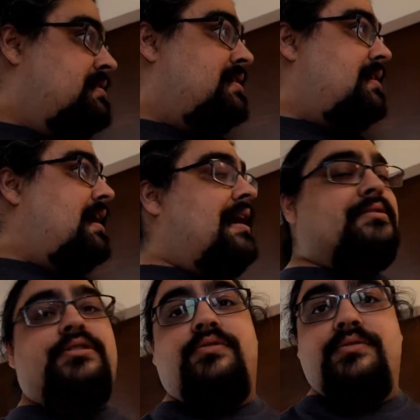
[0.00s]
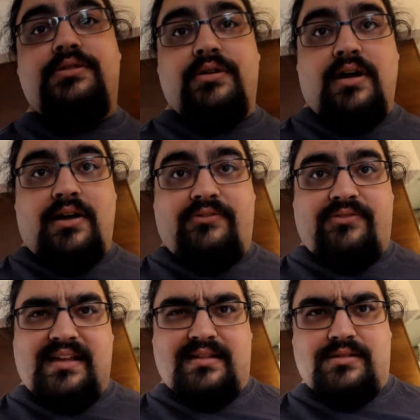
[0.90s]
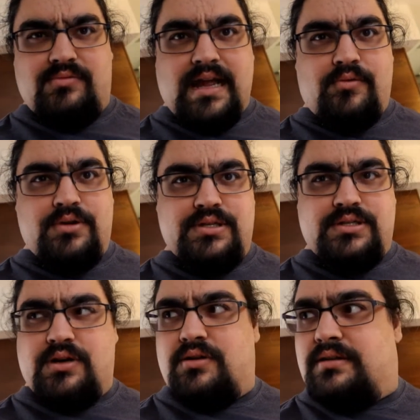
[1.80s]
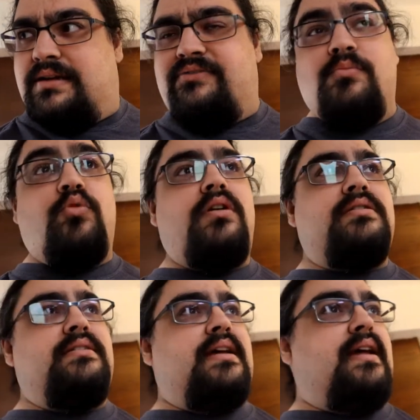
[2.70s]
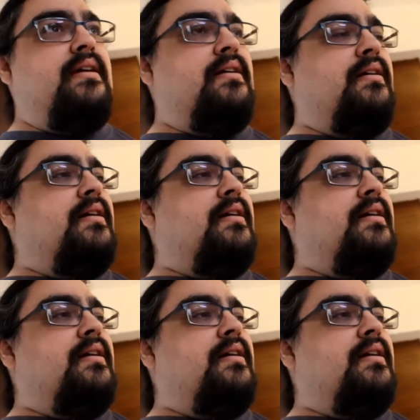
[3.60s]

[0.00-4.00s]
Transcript: uh, I also took off like three hours early from work today